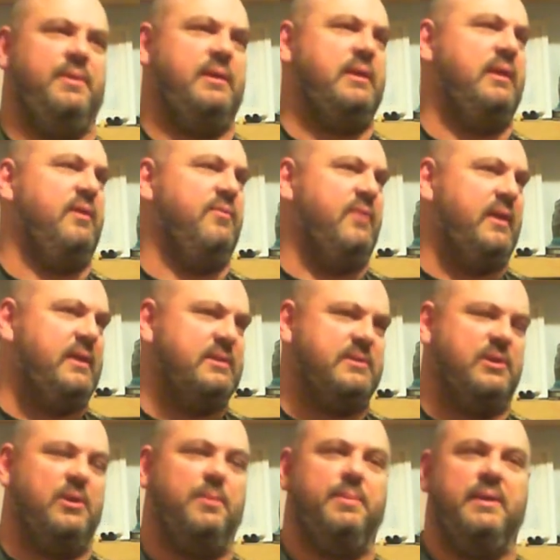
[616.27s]
In the key of A, it's
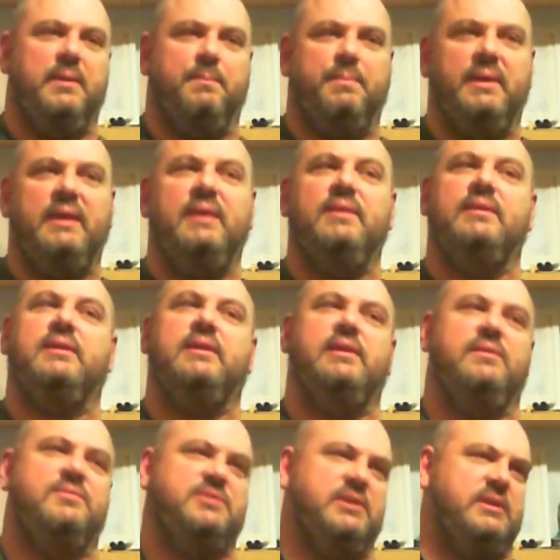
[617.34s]
going to be a B. In the
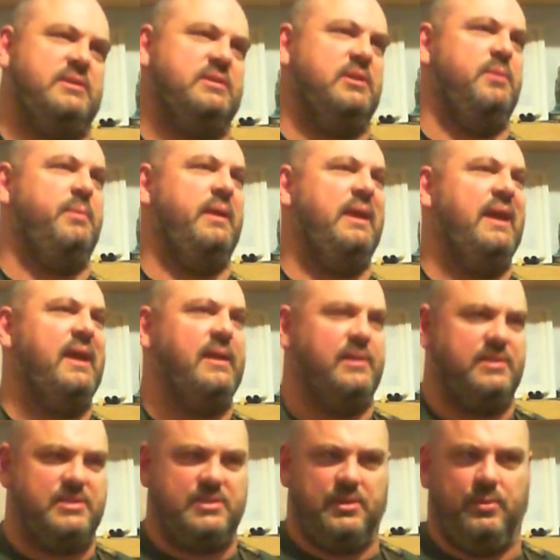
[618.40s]
key of G, it's going to be an A,
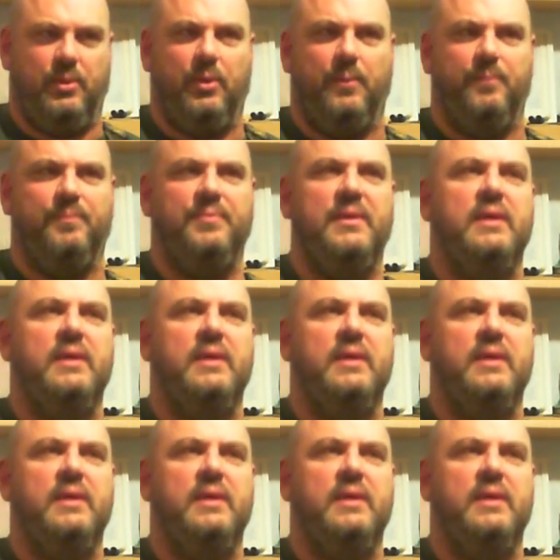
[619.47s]
and so on.